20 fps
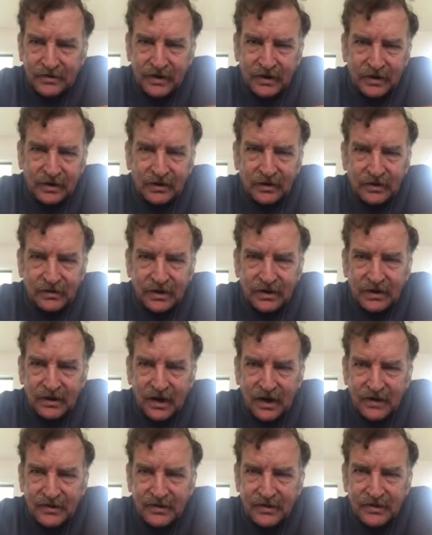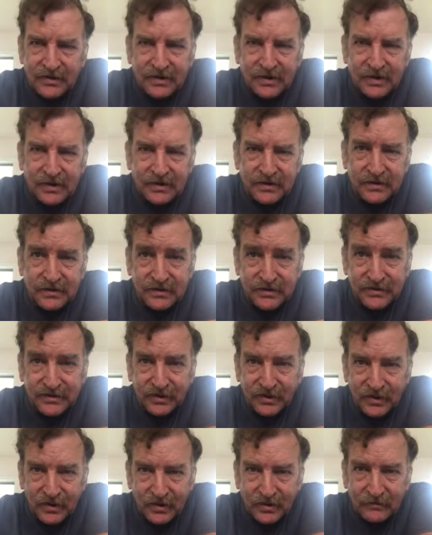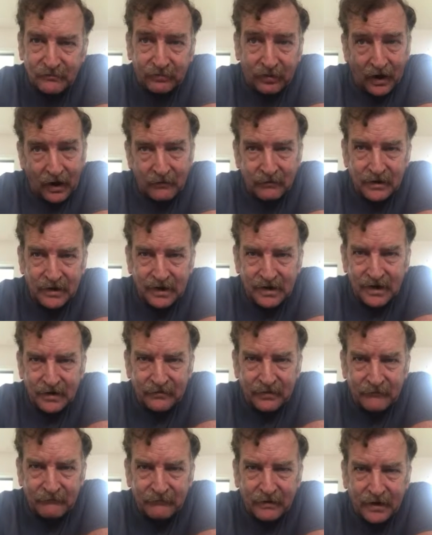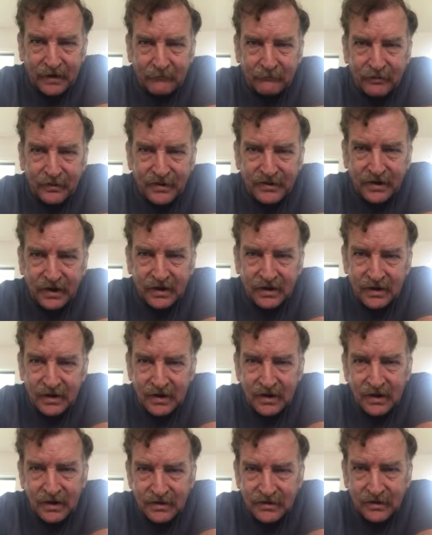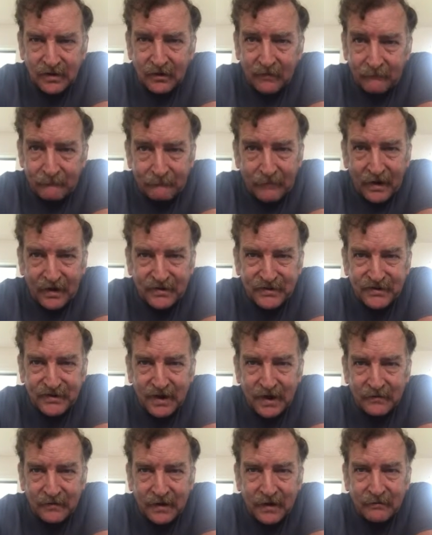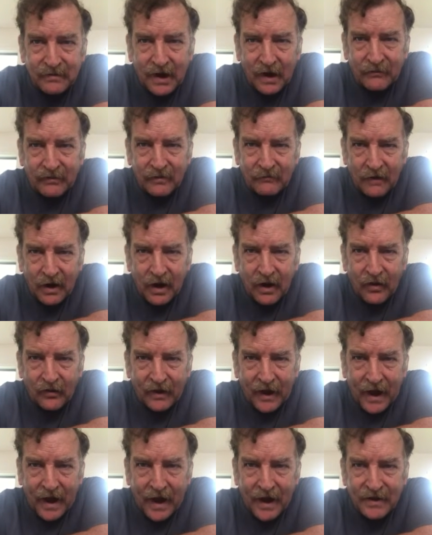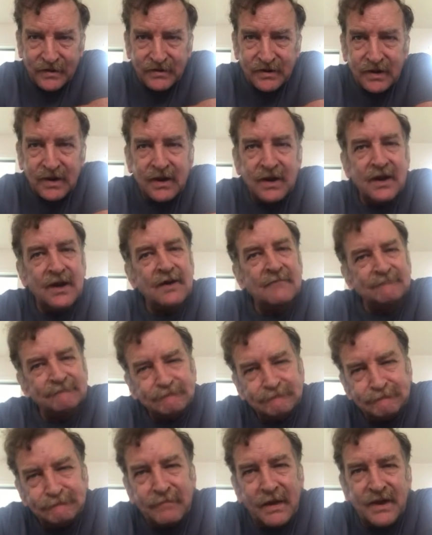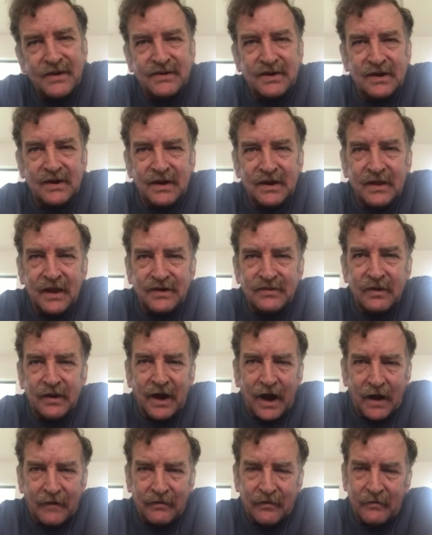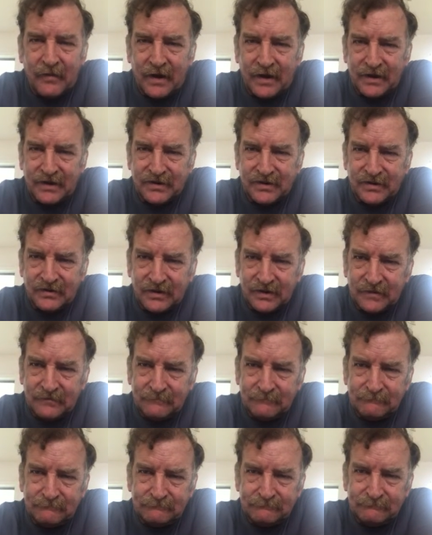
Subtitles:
He can lose his license, get sued, and probably end up in fucking prison. So fuck Stephen, I'm covering my own ass. Basically, that's what everybody's doing.